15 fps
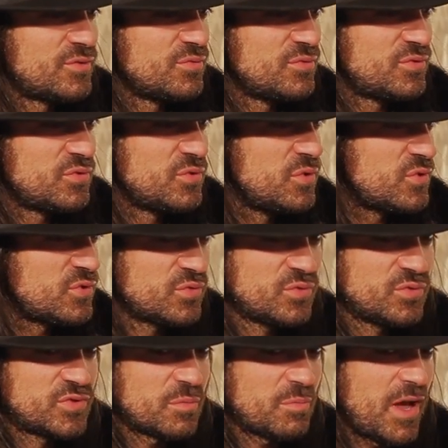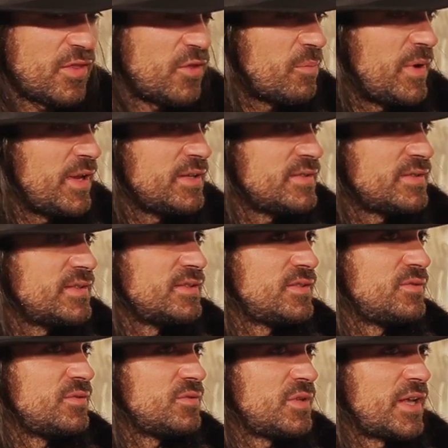to go to some other
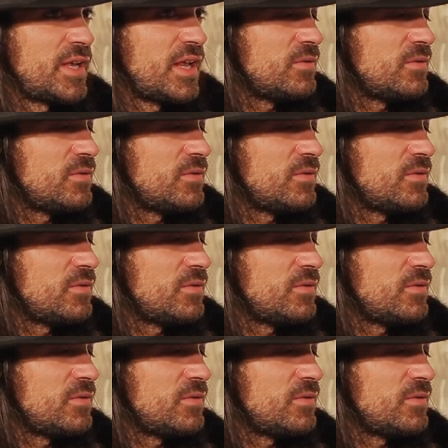places. You know, like I